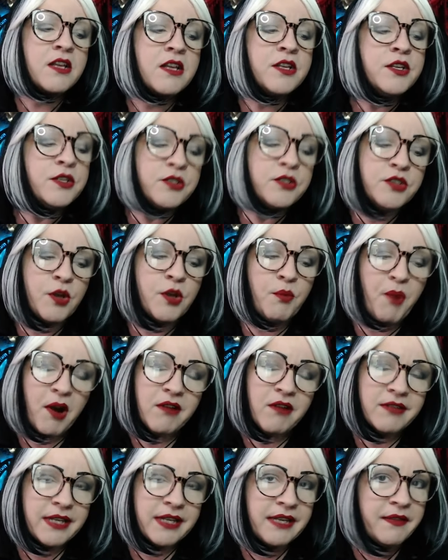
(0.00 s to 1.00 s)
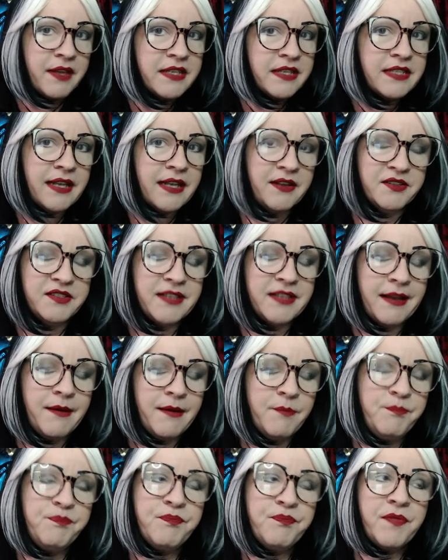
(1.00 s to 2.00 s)
So Barley then tells
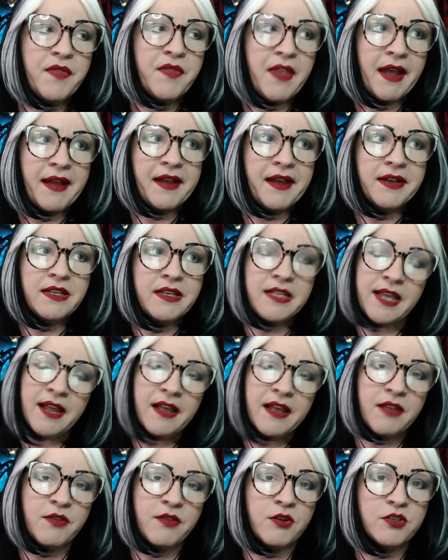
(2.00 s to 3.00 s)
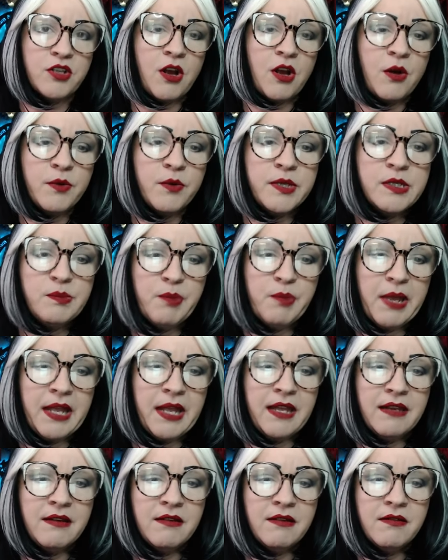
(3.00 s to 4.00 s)
them that, yeah, there's always
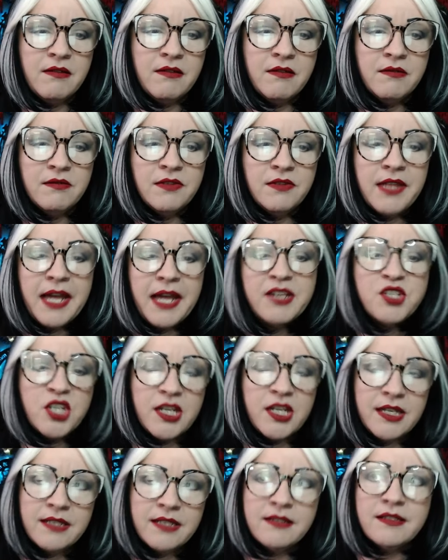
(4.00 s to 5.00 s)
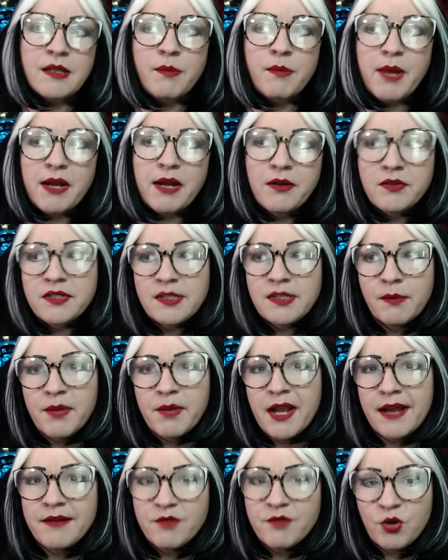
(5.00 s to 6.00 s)
been legends about some
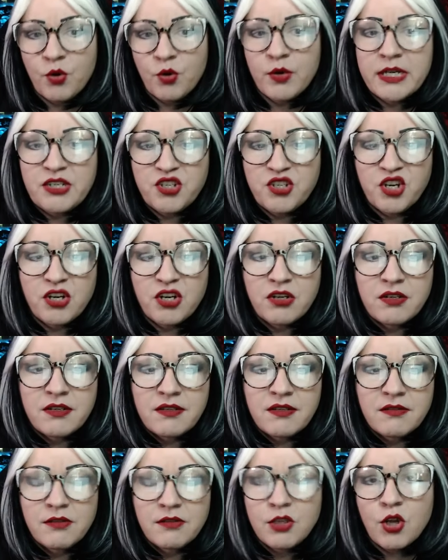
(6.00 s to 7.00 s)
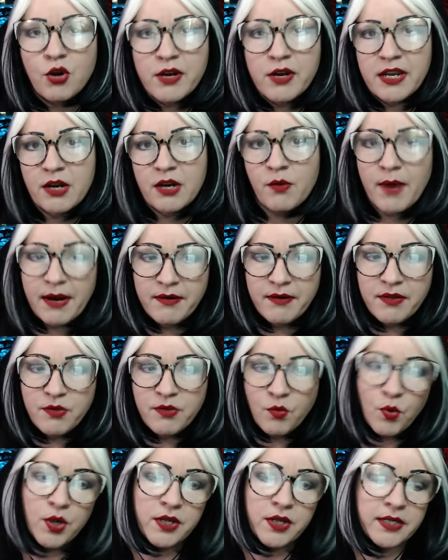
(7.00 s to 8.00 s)
kind of creatures lurking around in
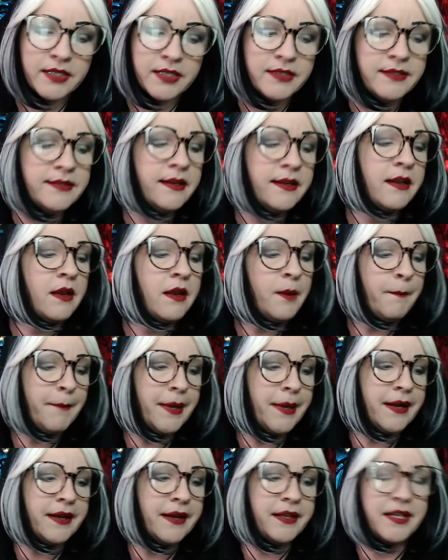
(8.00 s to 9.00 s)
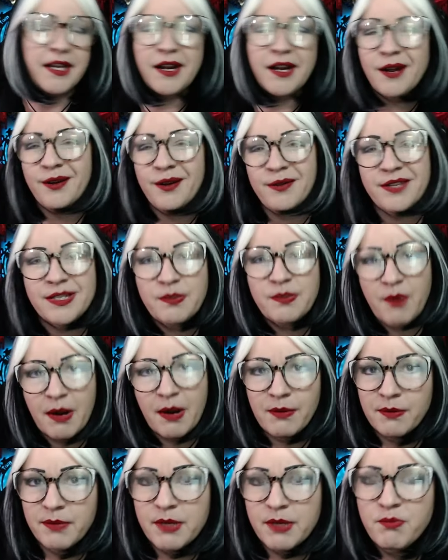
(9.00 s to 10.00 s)
the woods, but, you know, that's
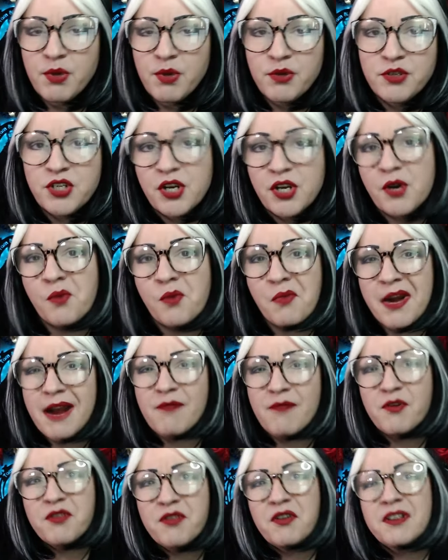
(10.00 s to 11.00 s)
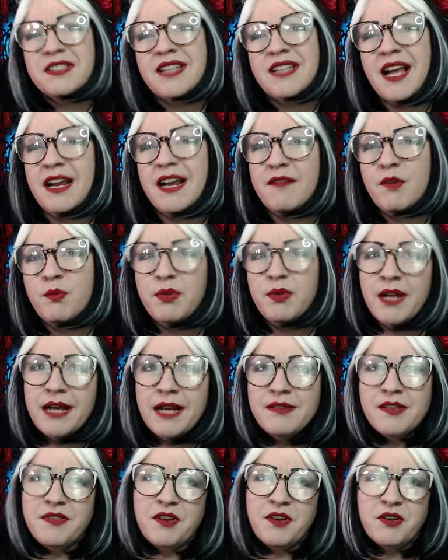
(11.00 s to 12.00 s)
probably bullshit or whatever. It's kind of
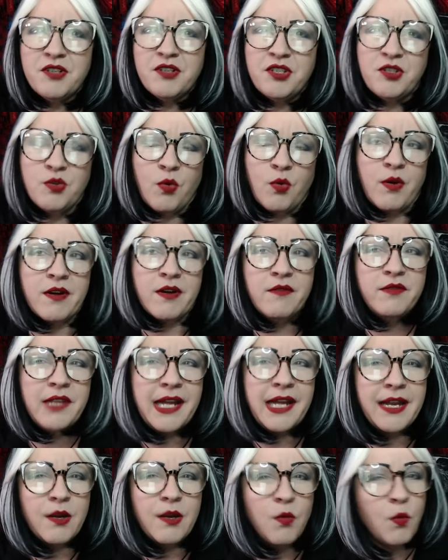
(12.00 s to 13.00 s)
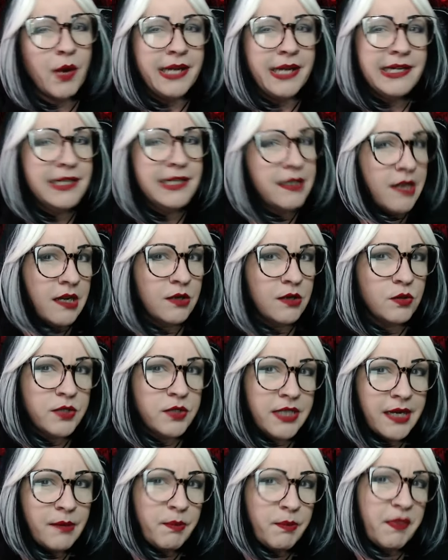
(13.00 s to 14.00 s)
implied that they're sort of like
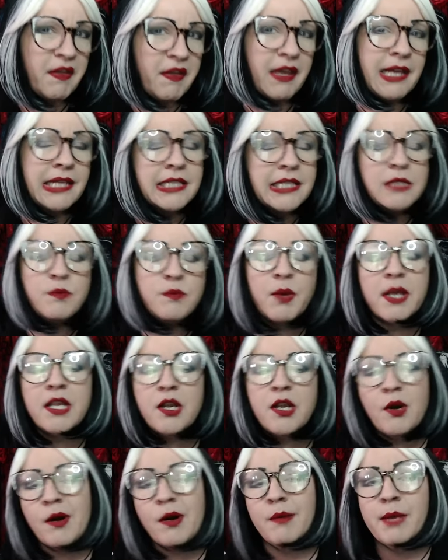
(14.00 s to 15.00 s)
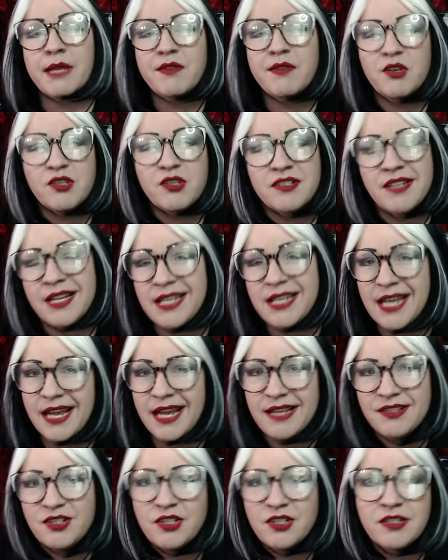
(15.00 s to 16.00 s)
Wendigo-type things, but you know what I mean? They're just like,
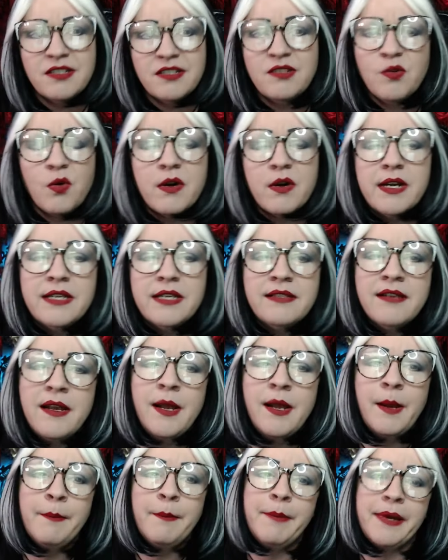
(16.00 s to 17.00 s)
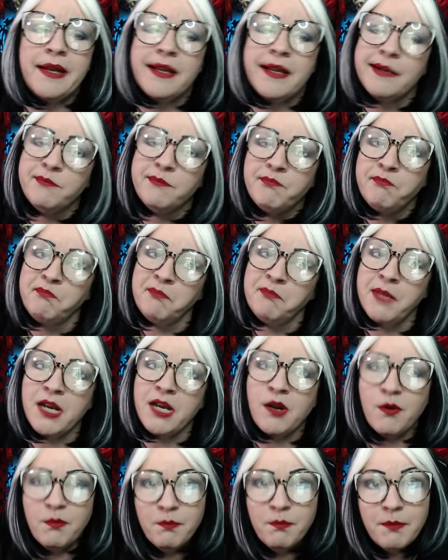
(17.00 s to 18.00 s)
yeah, it's just stories, but, you
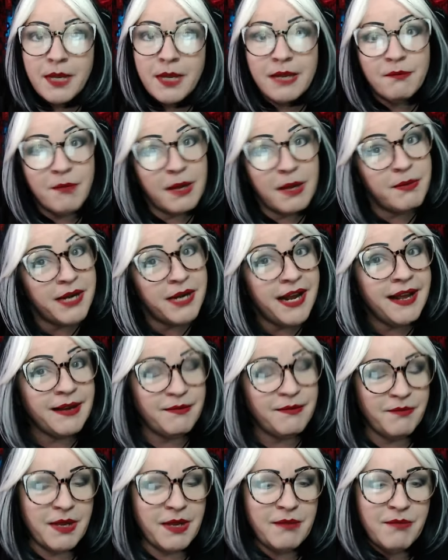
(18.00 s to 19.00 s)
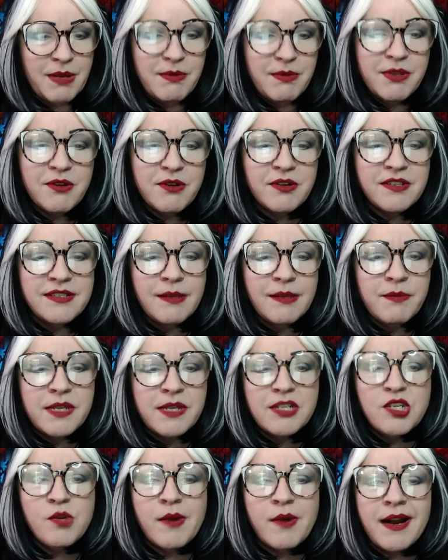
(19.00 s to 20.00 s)
know, maybe not. Maybe there is
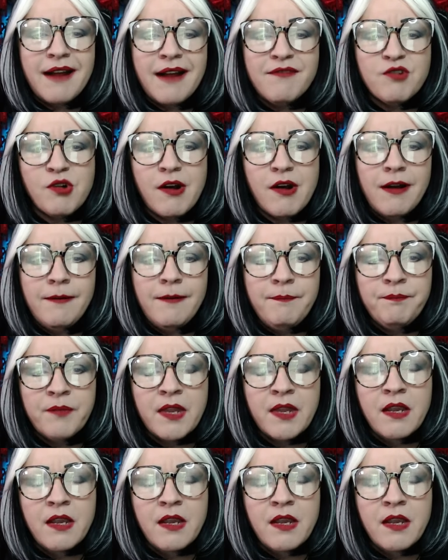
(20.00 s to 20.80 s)
something to it after all.